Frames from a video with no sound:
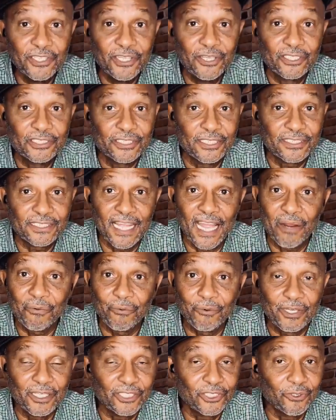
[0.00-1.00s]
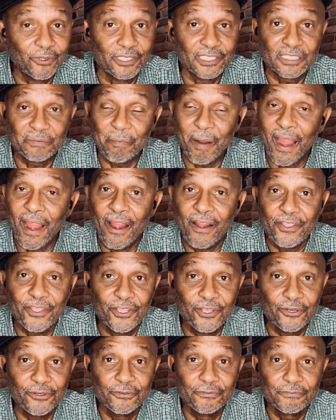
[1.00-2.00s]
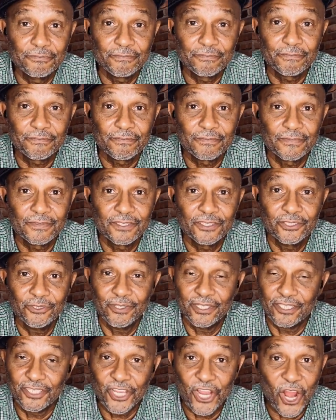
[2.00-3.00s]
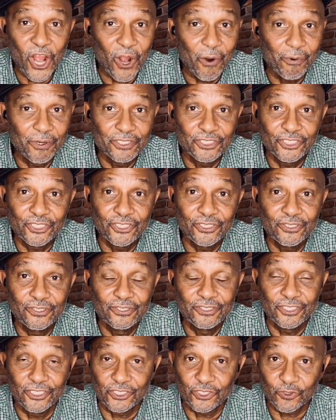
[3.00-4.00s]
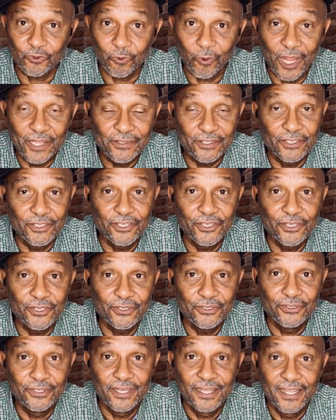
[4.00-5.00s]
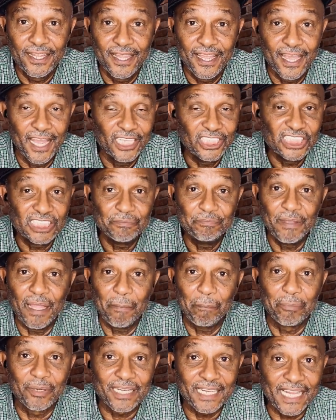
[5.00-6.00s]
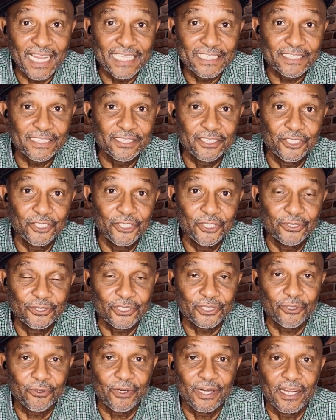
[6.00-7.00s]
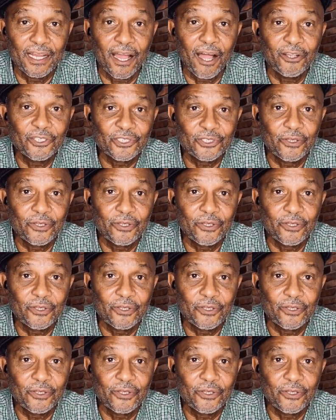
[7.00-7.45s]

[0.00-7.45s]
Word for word: is designed really to inspire you, to encourage you, to strengthen you, and just be a blessing to you. So uh, also, if